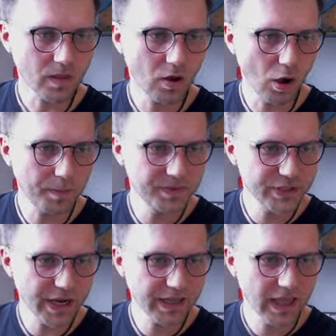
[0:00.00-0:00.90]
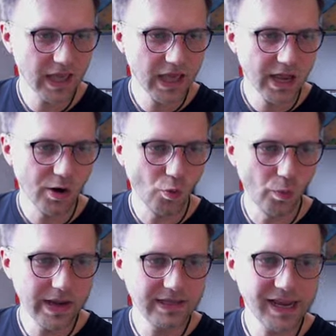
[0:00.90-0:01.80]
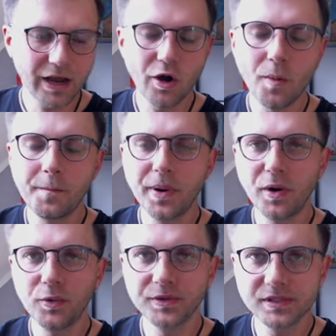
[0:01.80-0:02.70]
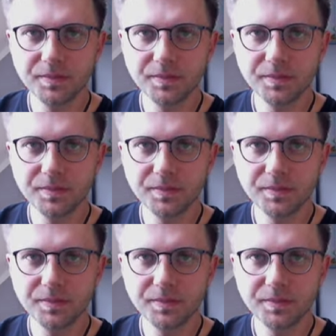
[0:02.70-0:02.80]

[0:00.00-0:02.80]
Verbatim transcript: object we decomposed